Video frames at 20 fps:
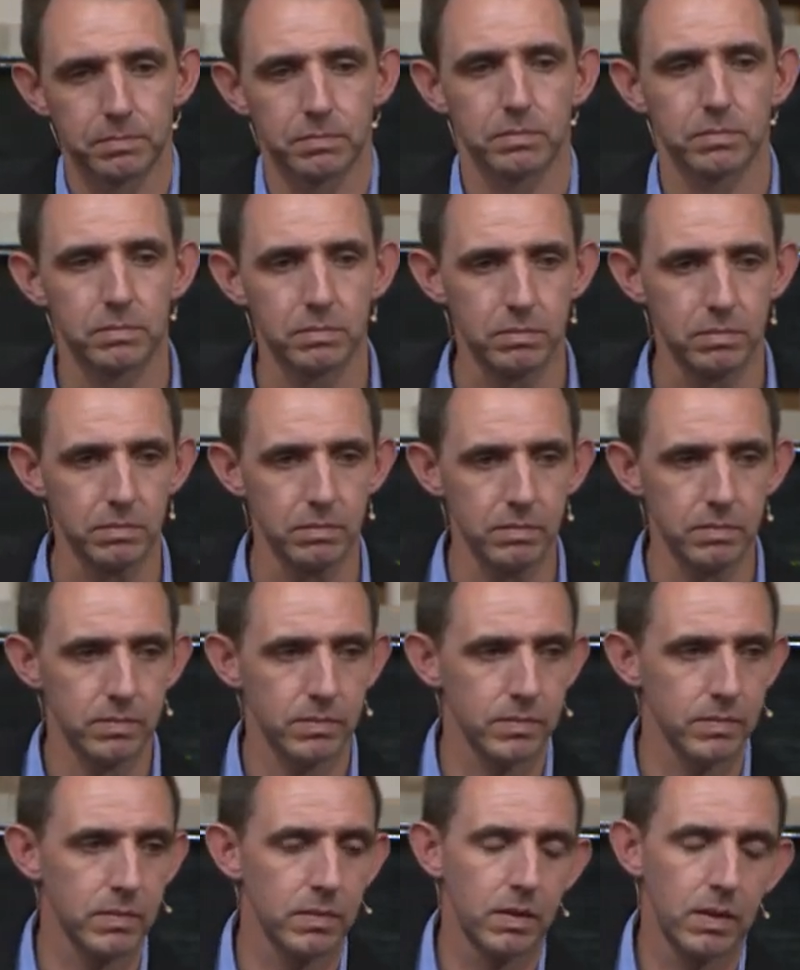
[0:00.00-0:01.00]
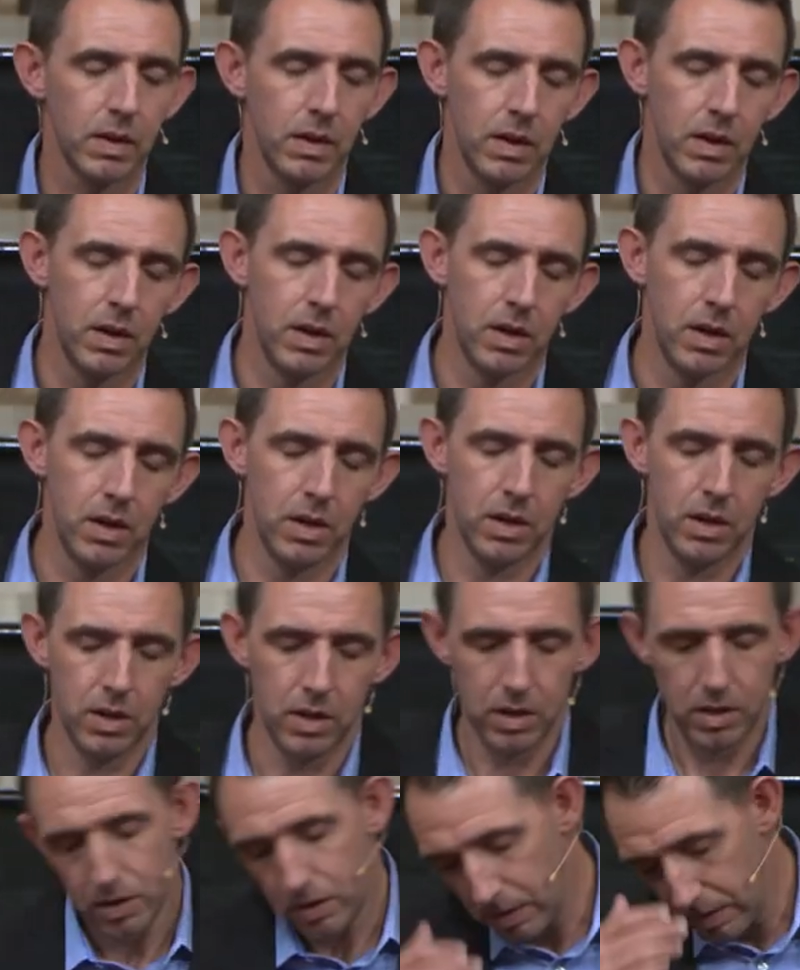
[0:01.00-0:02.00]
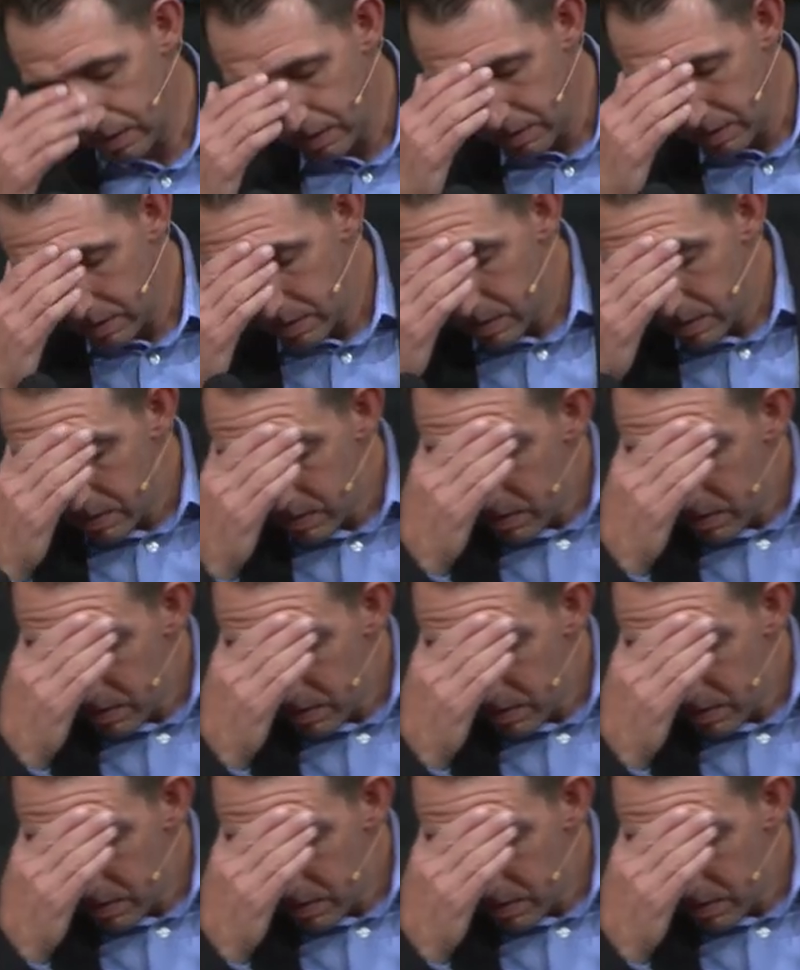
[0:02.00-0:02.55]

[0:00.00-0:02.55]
No one is speaking in this clip.